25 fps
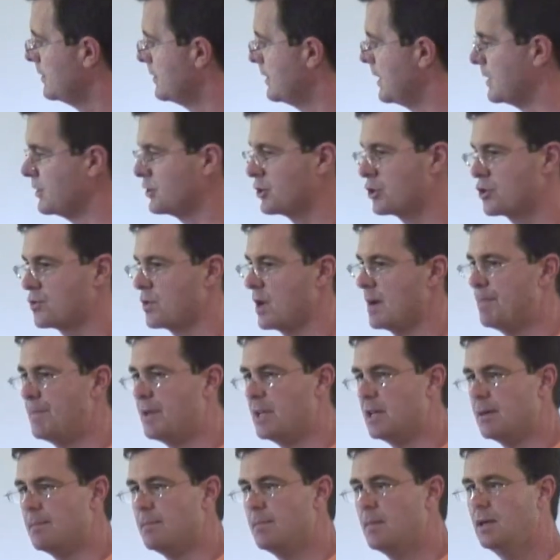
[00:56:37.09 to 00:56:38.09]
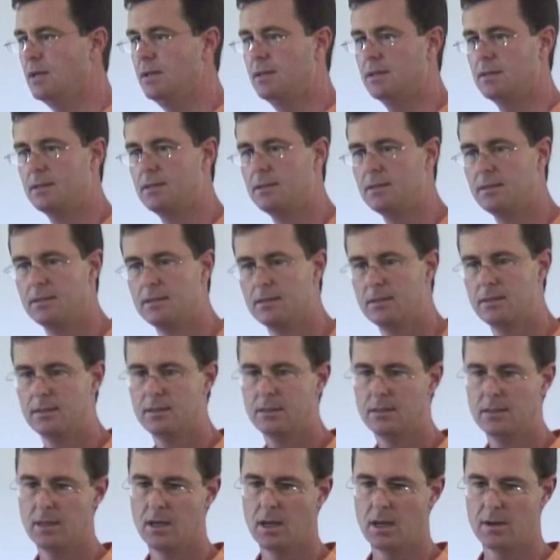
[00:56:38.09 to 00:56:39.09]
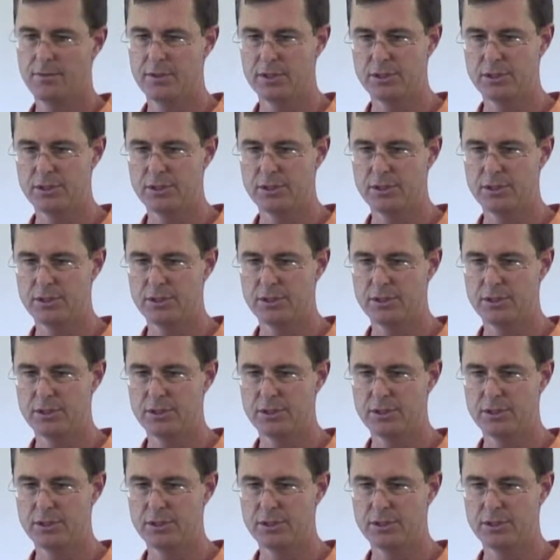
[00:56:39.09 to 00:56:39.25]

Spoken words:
They strip him of